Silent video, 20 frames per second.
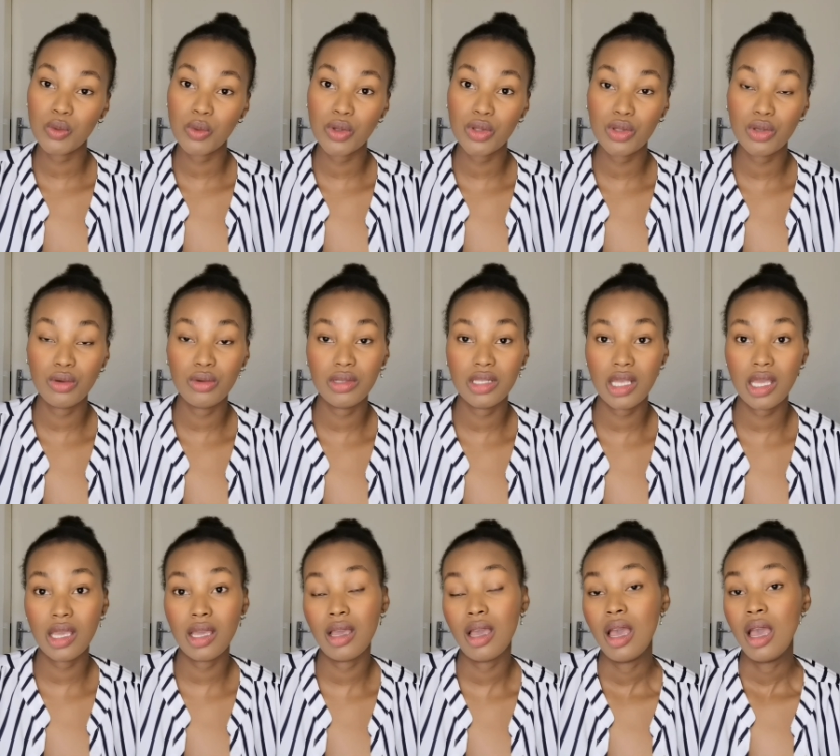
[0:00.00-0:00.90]
with
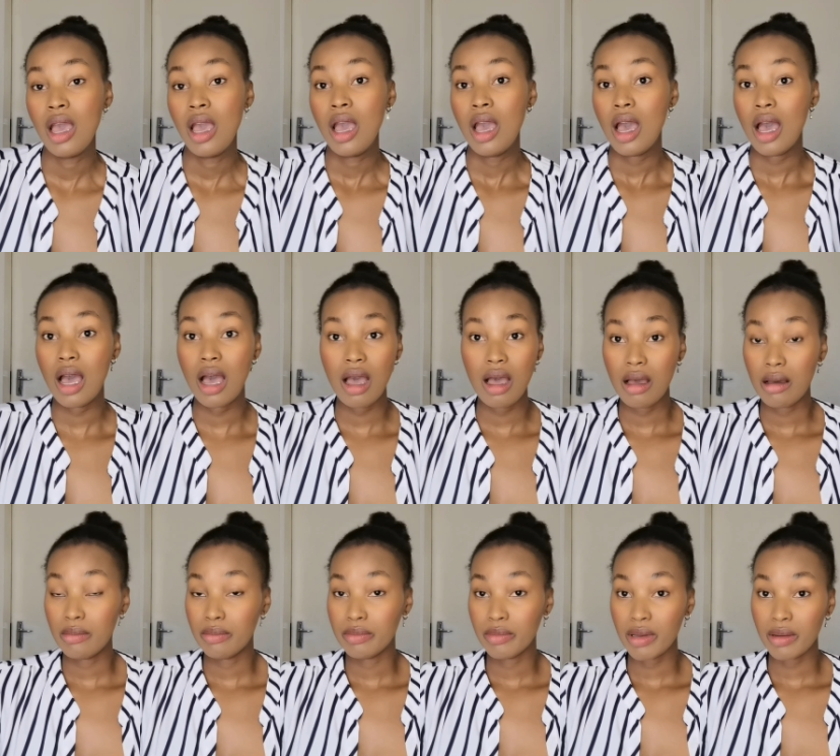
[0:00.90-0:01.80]
using
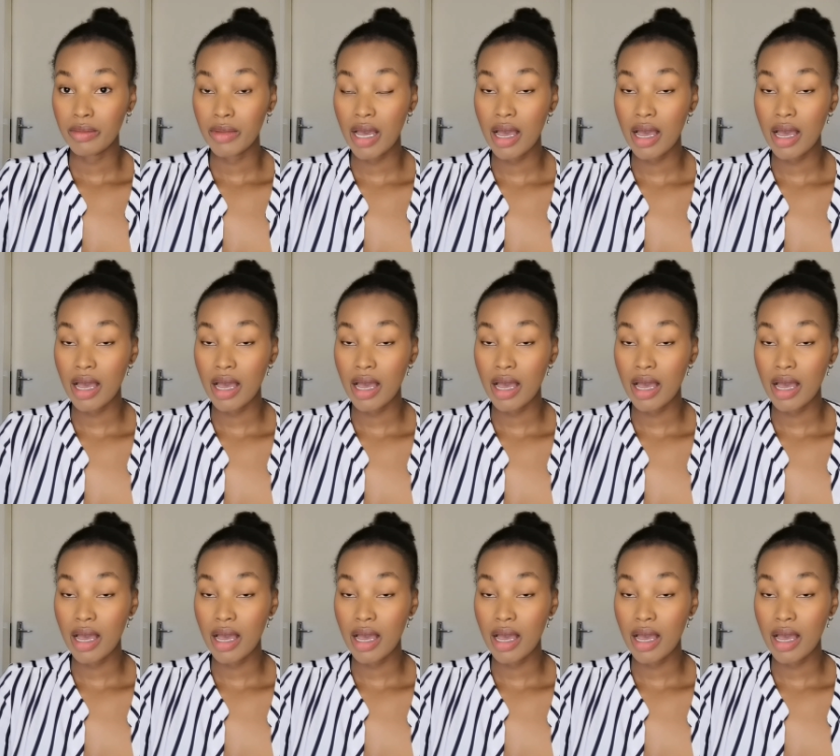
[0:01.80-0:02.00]
um,